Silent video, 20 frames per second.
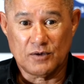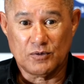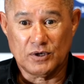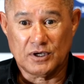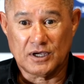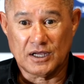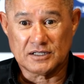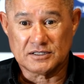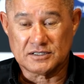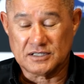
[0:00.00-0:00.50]
We
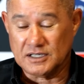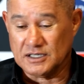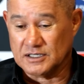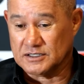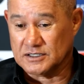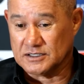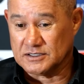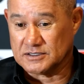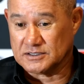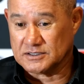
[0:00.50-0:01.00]
can see
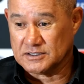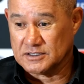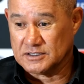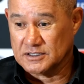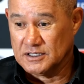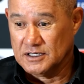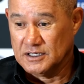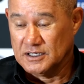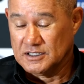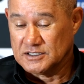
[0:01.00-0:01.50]
it. It's
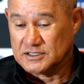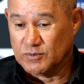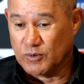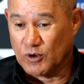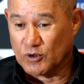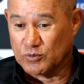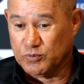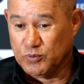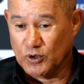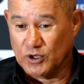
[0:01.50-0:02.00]

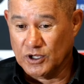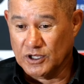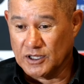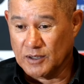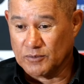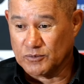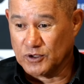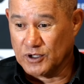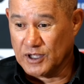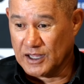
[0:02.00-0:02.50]
about putting
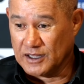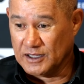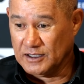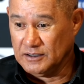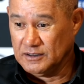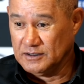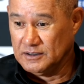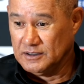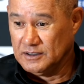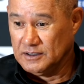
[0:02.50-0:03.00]
them
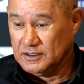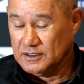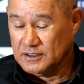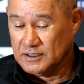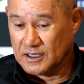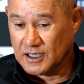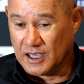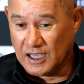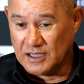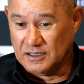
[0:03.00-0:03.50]
together
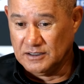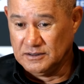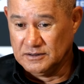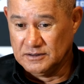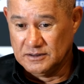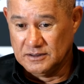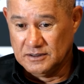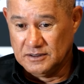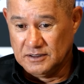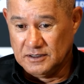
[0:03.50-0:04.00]
again
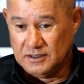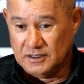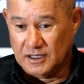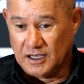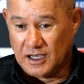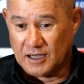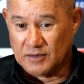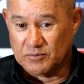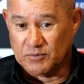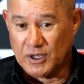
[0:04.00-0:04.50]

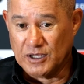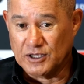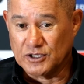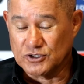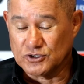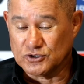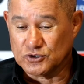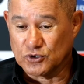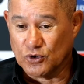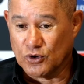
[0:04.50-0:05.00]
and
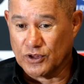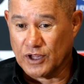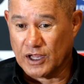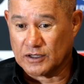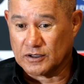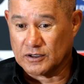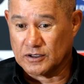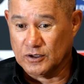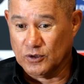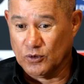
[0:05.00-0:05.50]
making sure
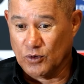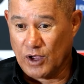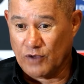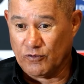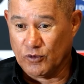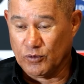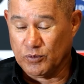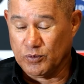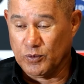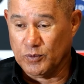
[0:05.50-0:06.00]
that
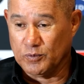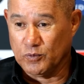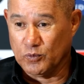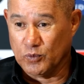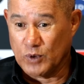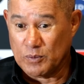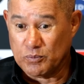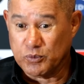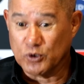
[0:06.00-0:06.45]
whoever we